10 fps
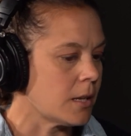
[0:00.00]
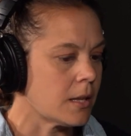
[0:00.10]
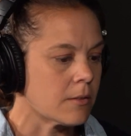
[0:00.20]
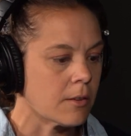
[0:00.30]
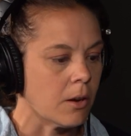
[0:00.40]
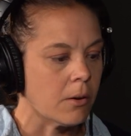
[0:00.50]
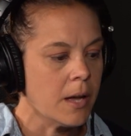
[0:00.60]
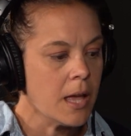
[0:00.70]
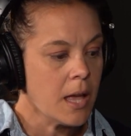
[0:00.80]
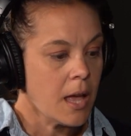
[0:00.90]
Yeah. And so,
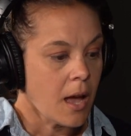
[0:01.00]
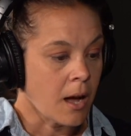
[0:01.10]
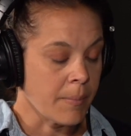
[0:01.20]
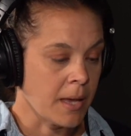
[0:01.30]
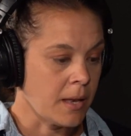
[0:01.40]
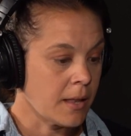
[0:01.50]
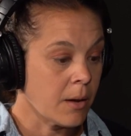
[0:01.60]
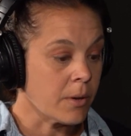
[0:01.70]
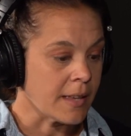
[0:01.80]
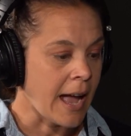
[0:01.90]
I mean, it
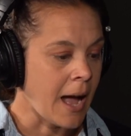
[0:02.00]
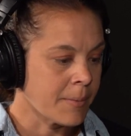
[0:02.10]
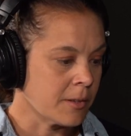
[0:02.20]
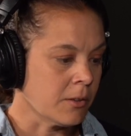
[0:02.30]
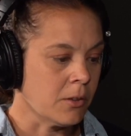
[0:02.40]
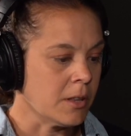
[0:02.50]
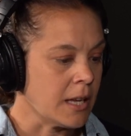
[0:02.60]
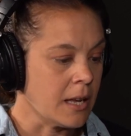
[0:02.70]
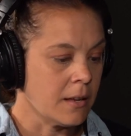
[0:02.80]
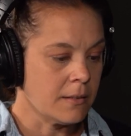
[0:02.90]
was
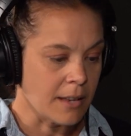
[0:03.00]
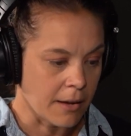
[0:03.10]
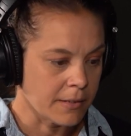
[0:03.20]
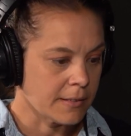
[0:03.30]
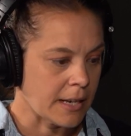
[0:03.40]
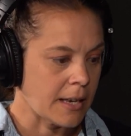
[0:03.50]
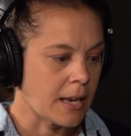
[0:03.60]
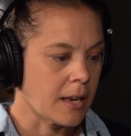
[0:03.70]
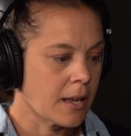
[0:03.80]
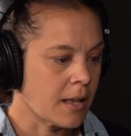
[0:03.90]
absolutely
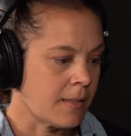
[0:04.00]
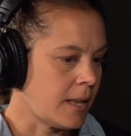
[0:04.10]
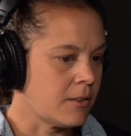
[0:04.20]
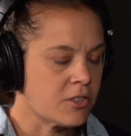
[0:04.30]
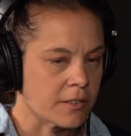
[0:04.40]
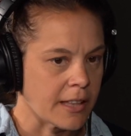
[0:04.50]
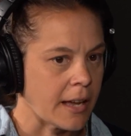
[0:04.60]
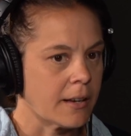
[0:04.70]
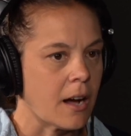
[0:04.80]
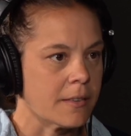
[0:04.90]
devastating. And then just
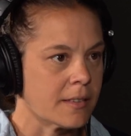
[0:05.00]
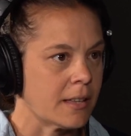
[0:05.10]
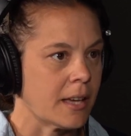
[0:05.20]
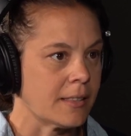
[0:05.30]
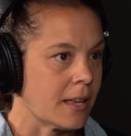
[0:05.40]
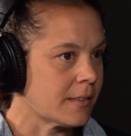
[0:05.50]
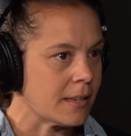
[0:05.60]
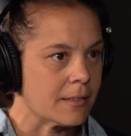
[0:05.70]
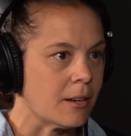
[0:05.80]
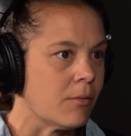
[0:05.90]
that constant, like that
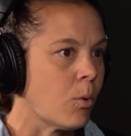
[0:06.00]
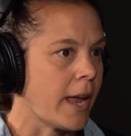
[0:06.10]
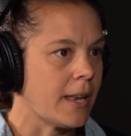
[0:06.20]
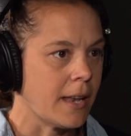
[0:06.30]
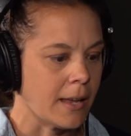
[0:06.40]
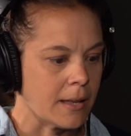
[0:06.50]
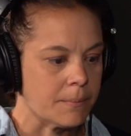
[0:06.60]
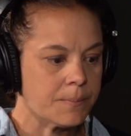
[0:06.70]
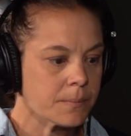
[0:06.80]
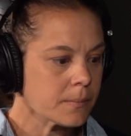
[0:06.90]
season of waiting and
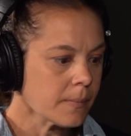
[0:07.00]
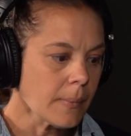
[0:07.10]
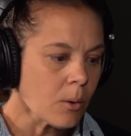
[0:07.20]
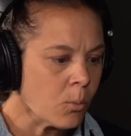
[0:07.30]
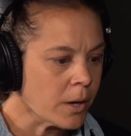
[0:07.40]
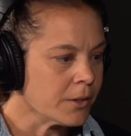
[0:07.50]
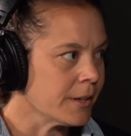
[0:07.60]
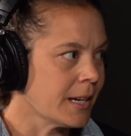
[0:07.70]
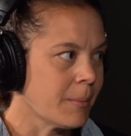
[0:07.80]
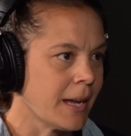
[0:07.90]

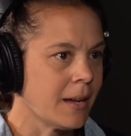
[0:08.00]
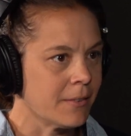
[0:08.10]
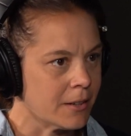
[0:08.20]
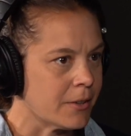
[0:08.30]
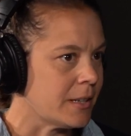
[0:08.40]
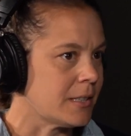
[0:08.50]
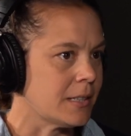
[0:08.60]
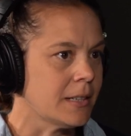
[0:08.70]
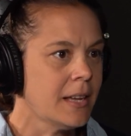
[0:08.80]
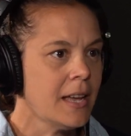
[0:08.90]
wondering, am I ever going
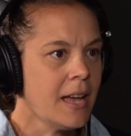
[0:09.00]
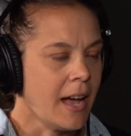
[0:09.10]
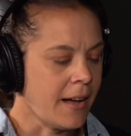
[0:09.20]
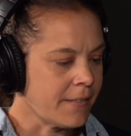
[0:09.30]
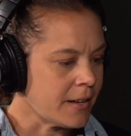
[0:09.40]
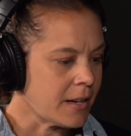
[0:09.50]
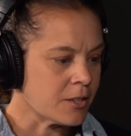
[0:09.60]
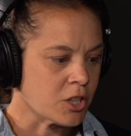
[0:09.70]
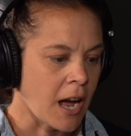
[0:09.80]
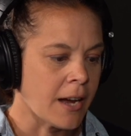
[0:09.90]
to have a, a
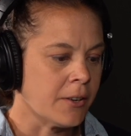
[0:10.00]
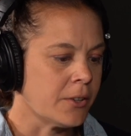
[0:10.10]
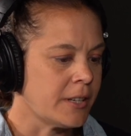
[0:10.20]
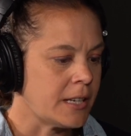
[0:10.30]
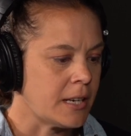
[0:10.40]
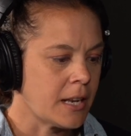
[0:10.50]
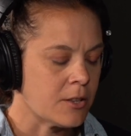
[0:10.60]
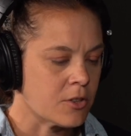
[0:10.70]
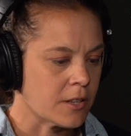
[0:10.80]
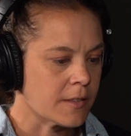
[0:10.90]
child? And, and
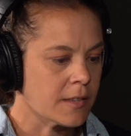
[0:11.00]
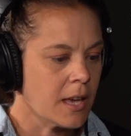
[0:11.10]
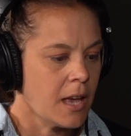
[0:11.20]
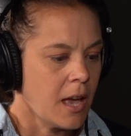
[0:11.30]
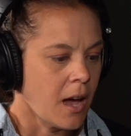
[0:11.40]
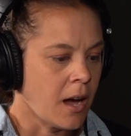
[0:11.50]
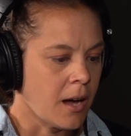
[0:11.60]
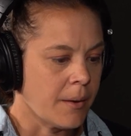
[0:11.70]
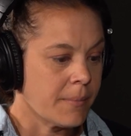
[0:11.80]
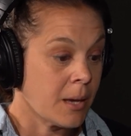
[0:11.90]
just,
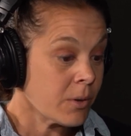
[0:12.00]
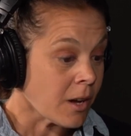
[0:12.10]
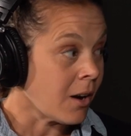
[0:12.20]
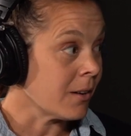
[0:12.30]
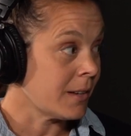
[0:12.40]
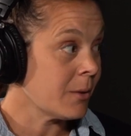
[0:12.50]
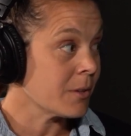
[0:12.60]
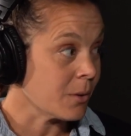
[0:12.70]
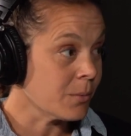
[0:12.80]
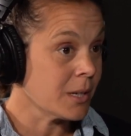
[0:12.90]
um, it was hard. It was
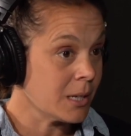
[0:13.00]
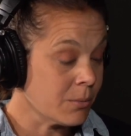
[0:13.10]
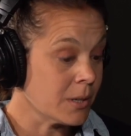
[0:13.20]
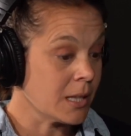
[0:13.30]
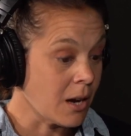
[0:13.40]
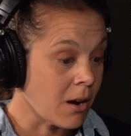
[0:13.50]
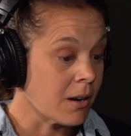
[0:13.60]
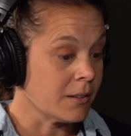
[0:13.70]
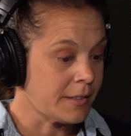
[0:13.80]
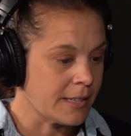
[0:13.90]
a really, really
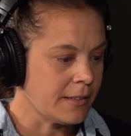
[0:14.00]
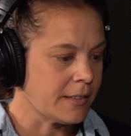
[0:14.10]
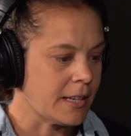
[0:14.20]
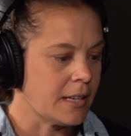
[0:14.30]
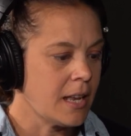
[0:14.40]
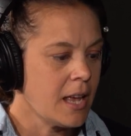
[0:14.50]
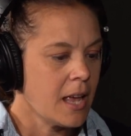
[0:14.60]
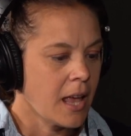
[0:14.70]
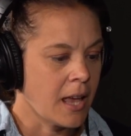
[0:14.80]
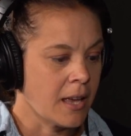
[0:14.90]
hard season.
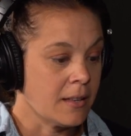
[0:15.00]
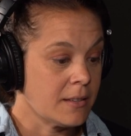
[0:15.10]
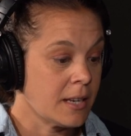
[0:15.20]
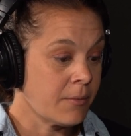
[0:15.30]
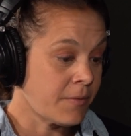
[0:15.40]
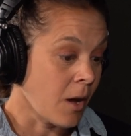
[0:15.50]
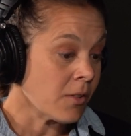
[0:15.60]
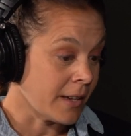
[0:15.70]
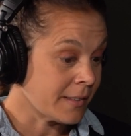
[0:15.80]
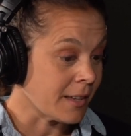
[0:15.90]
And it felt
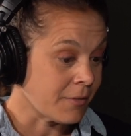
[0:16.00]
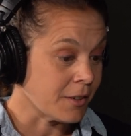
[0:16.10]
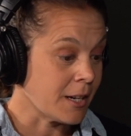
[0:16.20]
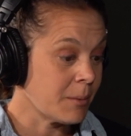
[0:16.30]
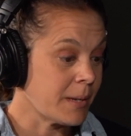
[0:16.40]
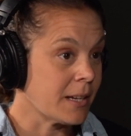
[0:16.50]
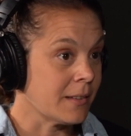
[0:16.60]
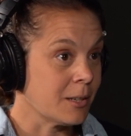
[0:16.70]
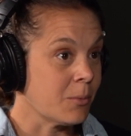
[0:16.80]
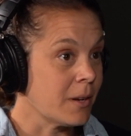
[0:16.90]
like suffering because
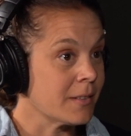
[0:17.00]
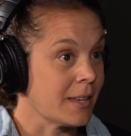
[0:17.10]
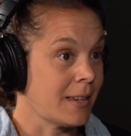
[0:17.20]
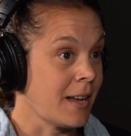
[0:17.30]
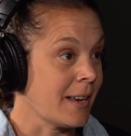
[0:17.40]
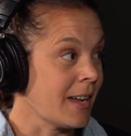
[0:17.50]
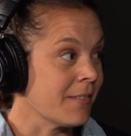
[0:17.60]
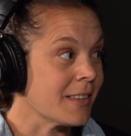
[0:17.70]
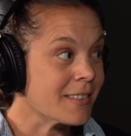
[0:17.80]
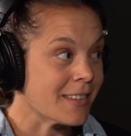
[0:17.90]
it was like, gotta have
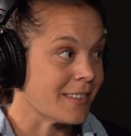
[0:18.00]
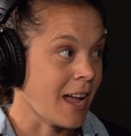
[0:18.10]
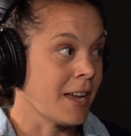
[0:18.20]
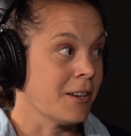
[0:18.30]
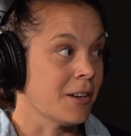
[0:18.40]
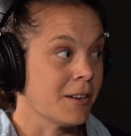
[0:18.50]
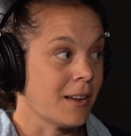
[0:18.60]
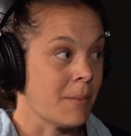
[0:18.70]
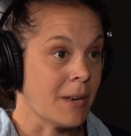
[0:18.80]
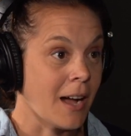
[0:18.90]
this desire.
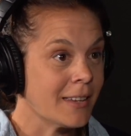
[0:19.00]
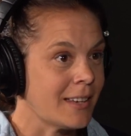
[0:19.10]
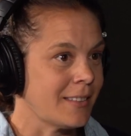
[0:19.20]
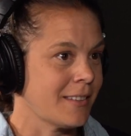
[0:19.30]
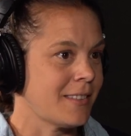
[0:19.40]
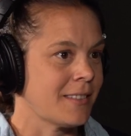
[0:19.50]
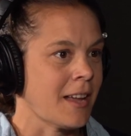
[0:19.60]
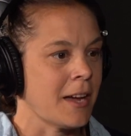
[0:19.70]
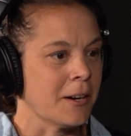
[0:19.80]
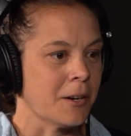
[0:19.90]
I'm not getting this
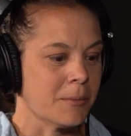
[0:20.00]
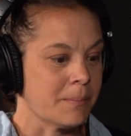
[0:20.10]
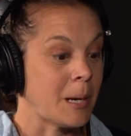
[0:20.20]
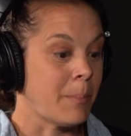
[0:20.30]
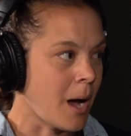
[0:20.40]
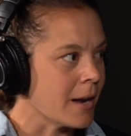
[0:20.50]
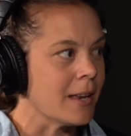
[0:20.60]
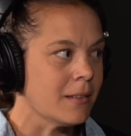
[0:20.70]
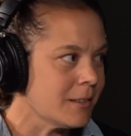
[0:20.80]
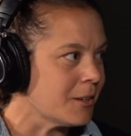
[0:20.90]
desire. My
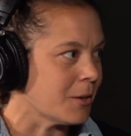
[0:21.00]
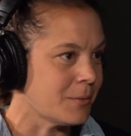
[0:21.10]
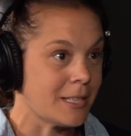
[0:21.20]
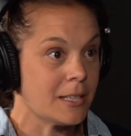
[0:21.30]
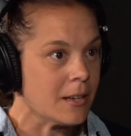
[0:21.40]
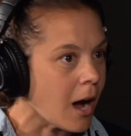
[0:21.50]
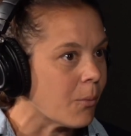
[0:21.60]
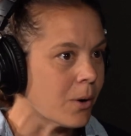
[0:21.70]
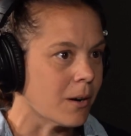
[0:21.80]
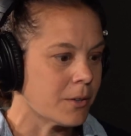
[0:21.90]
body, you know, did not
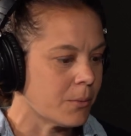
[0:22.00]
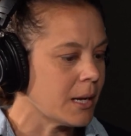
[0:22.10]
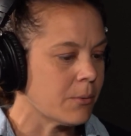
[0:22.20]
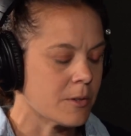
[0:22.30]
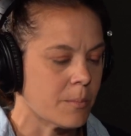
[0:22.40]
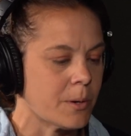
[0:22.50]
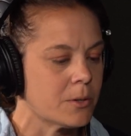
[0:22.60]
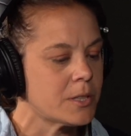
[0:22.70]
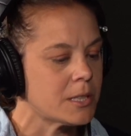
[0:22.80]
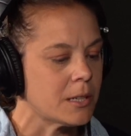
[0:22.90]
work the way it was
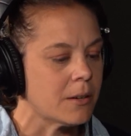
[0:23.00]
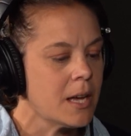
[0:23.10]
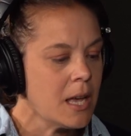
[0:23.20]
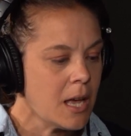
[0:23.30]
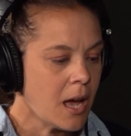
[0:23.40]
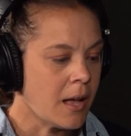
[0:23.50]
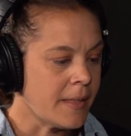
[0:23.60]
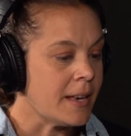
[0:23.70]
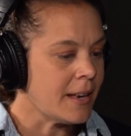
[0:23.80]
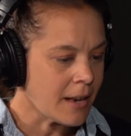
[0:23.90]
supposed to. And
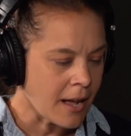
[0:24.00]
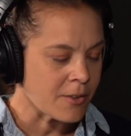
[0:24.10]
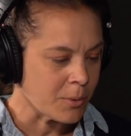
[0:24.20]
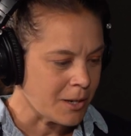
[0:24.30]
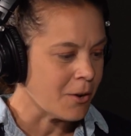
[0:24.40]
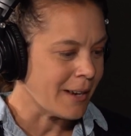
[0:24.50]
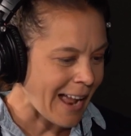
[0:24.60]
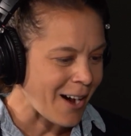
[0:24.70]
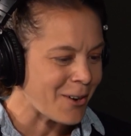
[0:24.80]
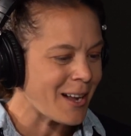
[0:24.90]
then, as we know
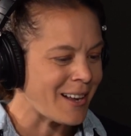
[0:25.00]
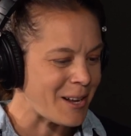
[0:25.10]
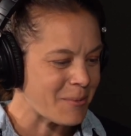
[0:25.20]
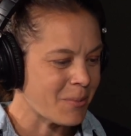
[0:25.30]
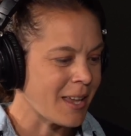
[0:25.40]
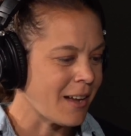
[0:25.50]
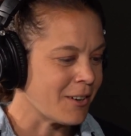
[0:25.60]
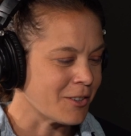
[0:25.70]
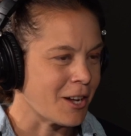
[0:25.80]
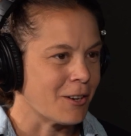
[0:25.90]
now, uh, we have
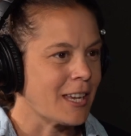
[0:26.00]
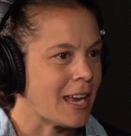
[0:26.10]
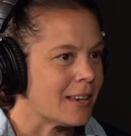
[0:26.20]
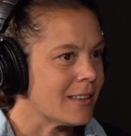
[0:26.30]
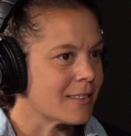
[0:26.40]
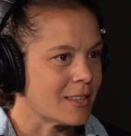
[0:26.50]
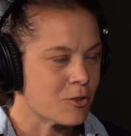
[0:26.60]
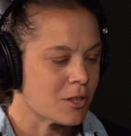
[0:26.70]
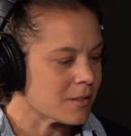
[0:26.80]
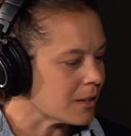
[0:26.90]
our daughter Cadence, and mm-hmm.
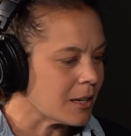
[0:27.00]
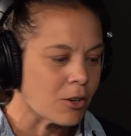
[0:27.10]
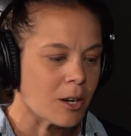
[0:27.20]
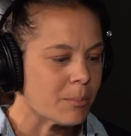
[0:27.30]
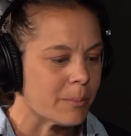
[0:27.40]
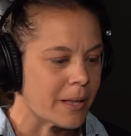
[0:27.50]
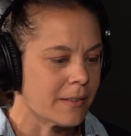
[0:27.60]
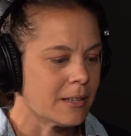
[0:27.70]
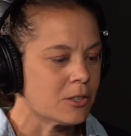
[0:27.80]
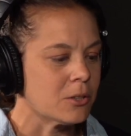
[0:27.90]
she's an incredible
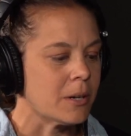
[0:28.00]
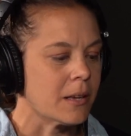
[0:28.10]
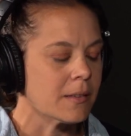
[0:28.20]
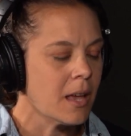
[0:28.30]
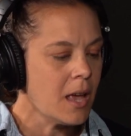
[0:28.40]
blessing to us.